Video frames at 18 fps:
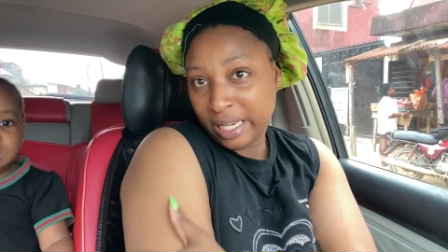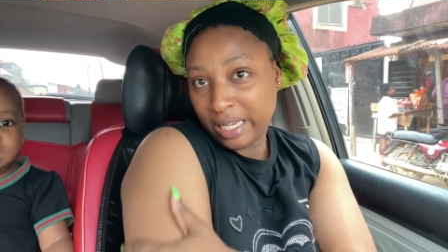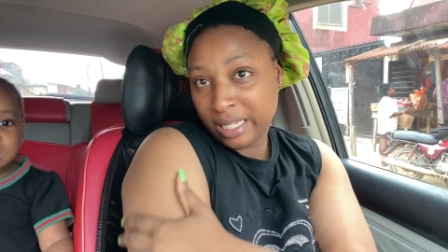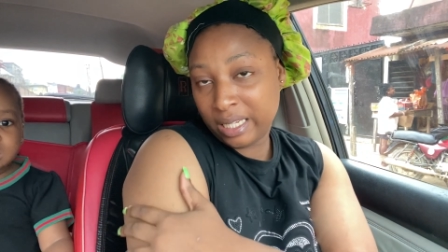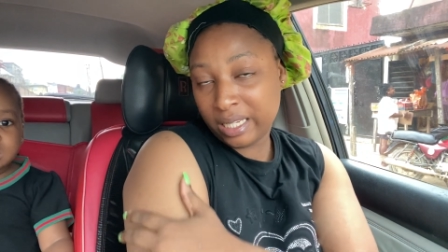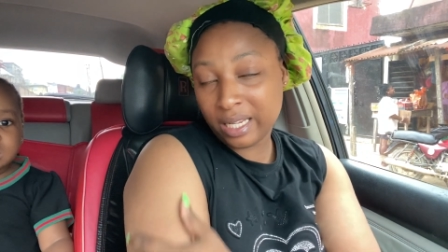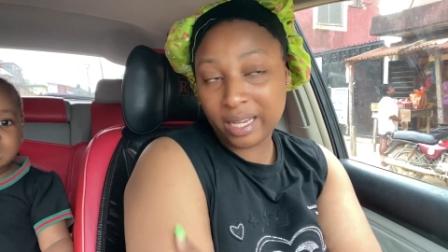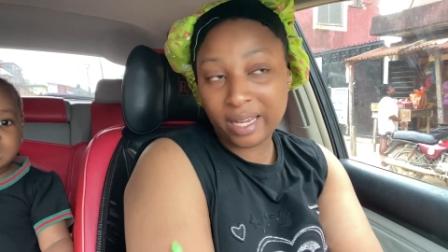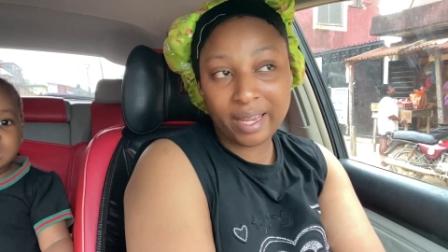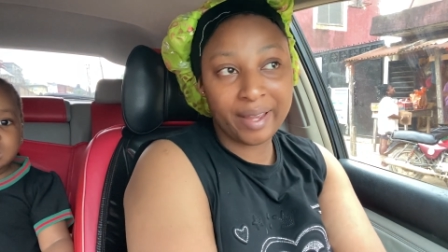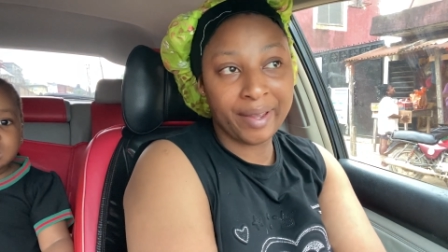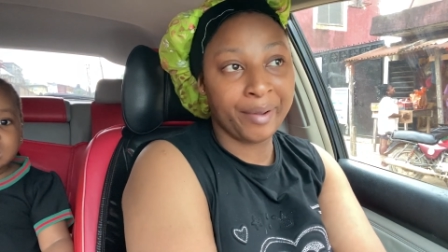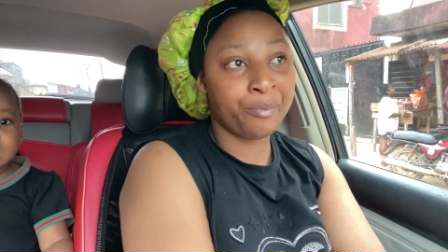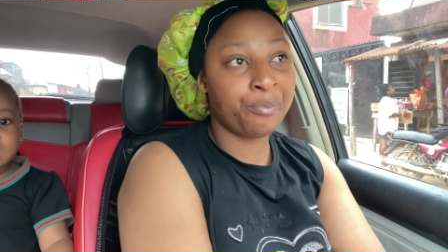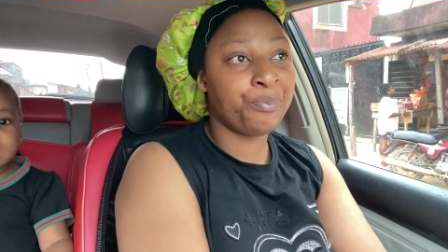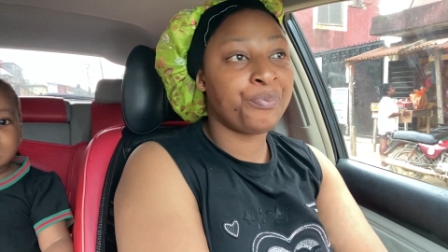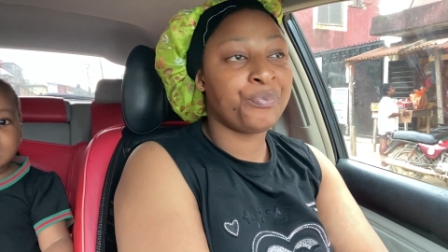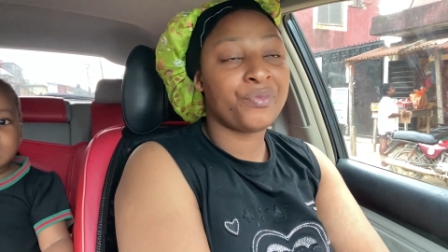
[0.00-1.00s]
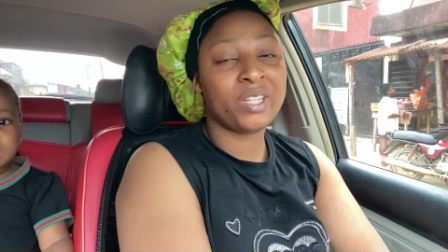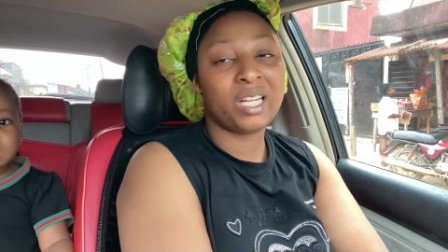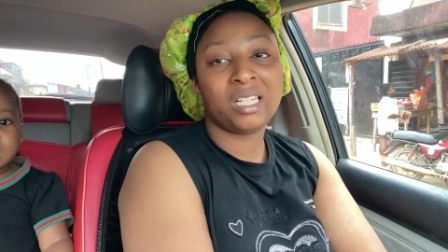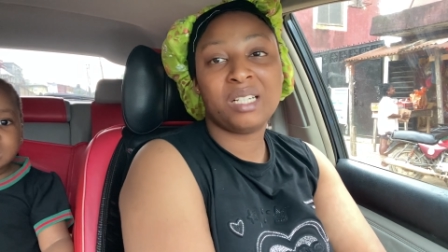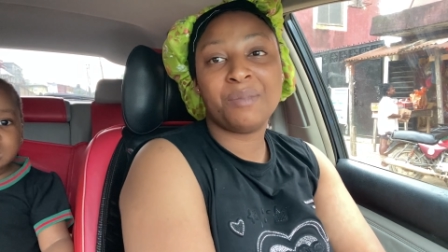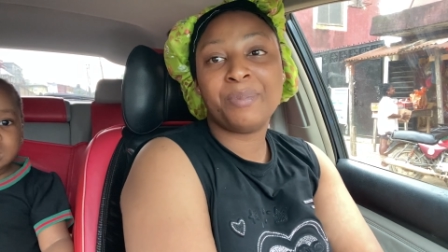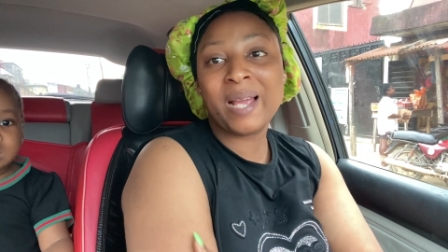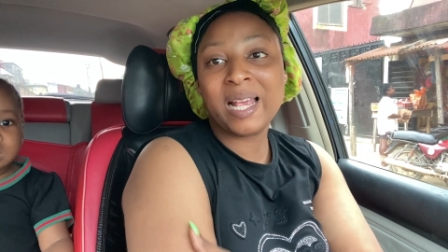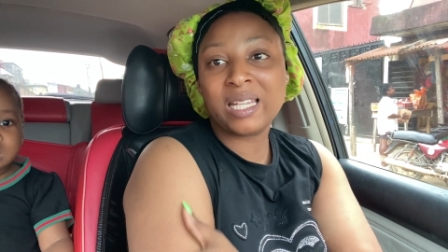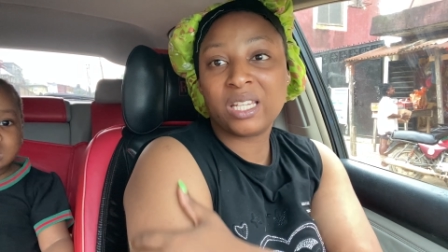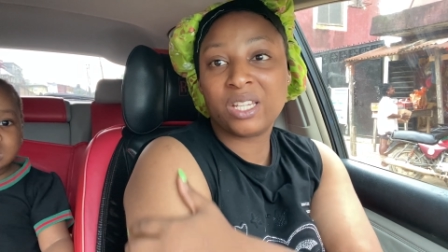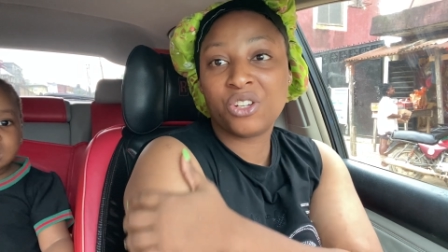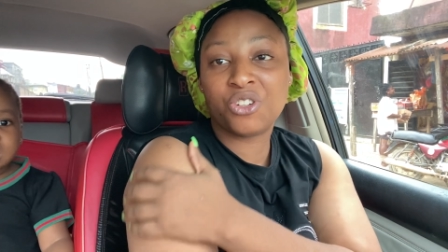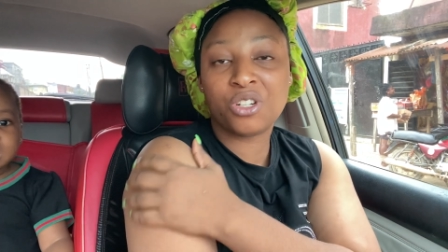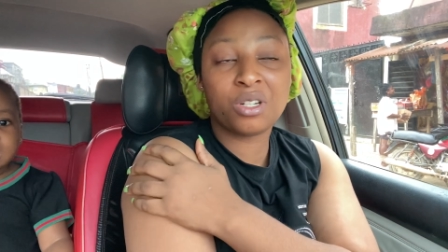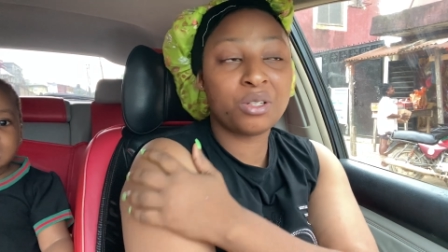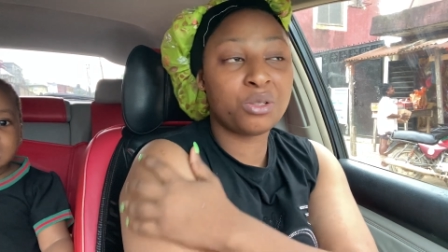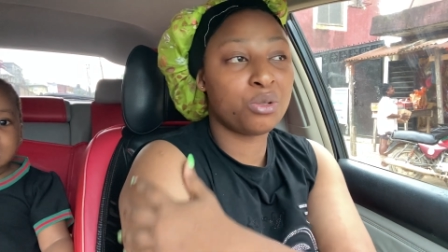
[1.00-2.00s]
see um the best
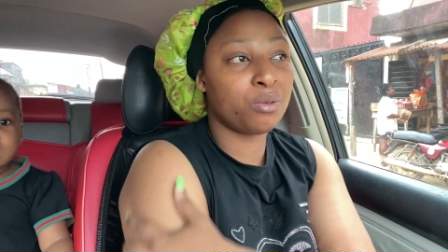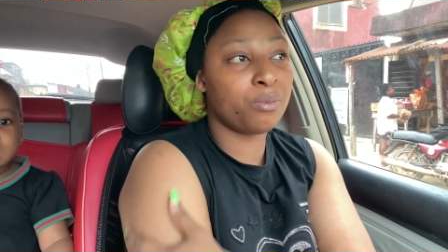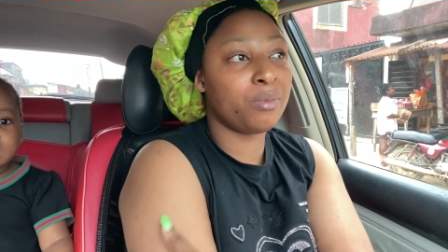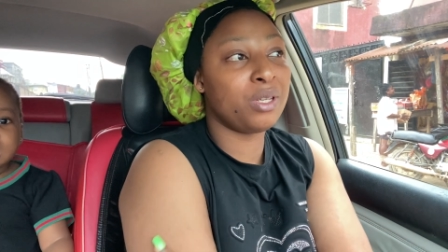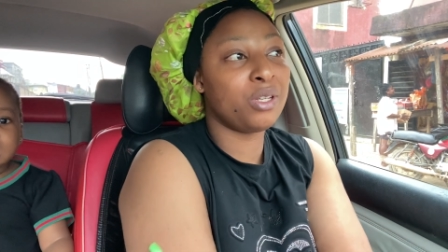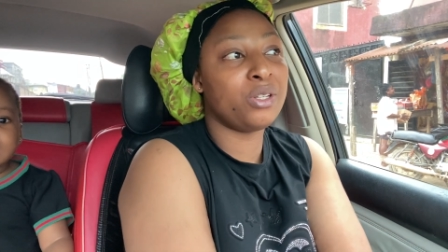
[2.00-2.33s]
decision to